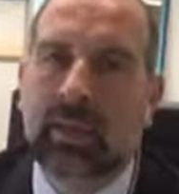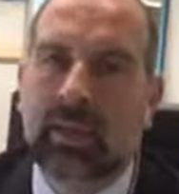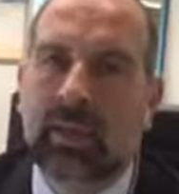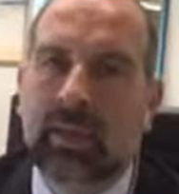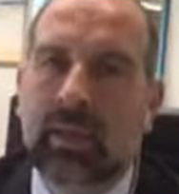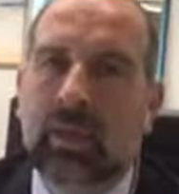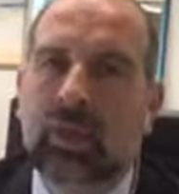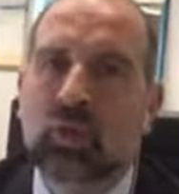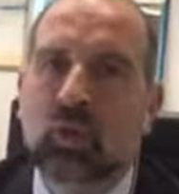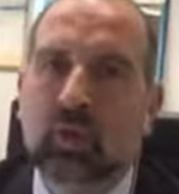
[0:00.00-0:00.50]

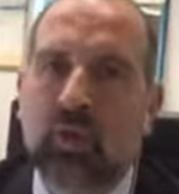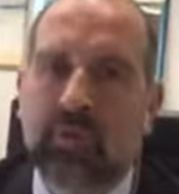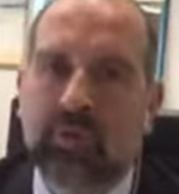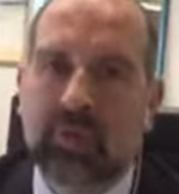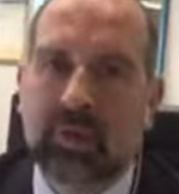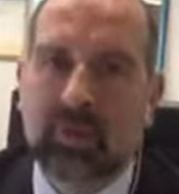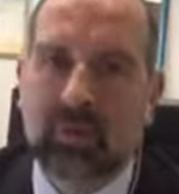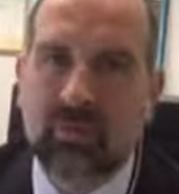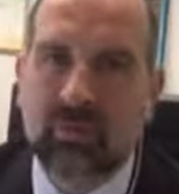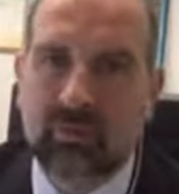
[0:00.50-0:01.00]
Things will
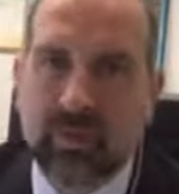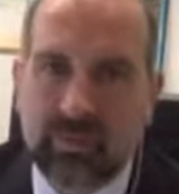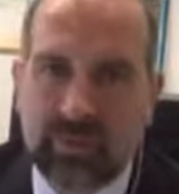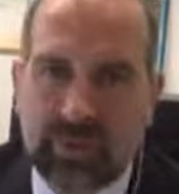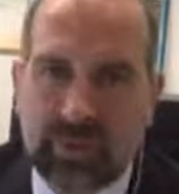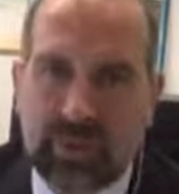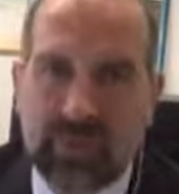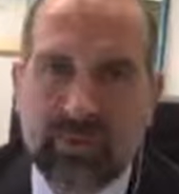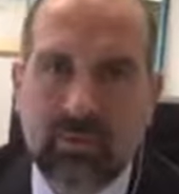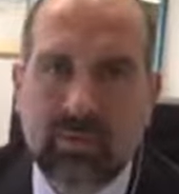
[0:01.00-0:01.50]
feel
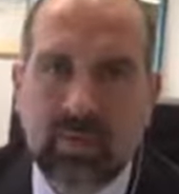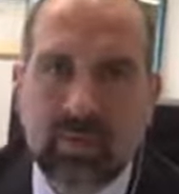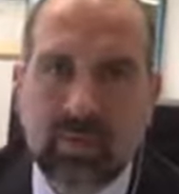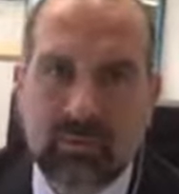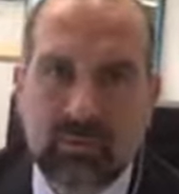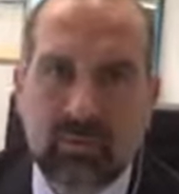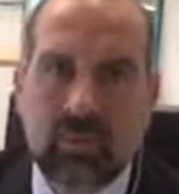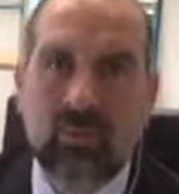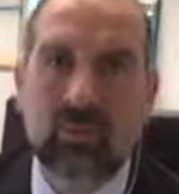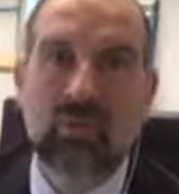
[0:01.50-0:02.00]
very
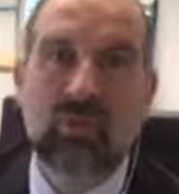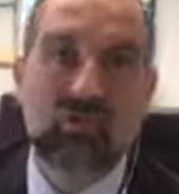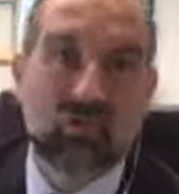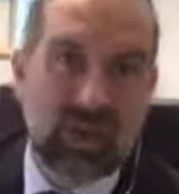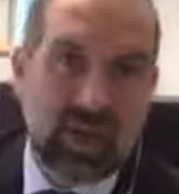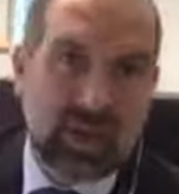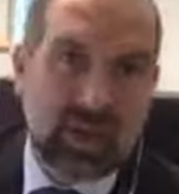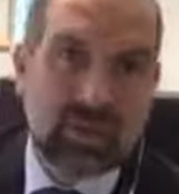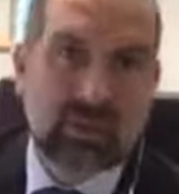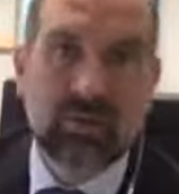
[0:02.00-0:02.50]

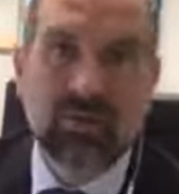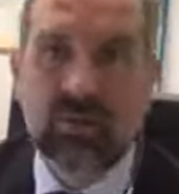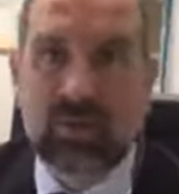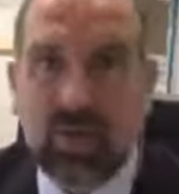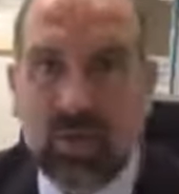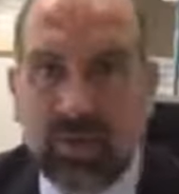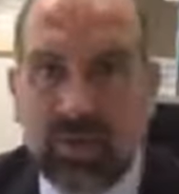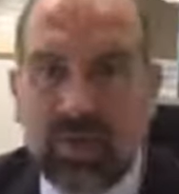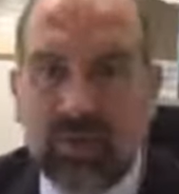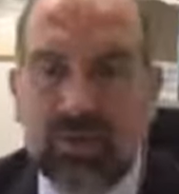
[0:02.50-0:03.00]
strange,
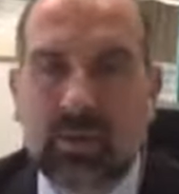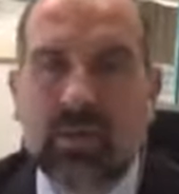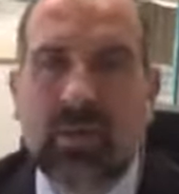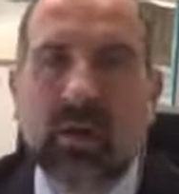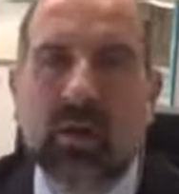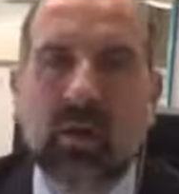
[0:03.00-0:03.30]
tight.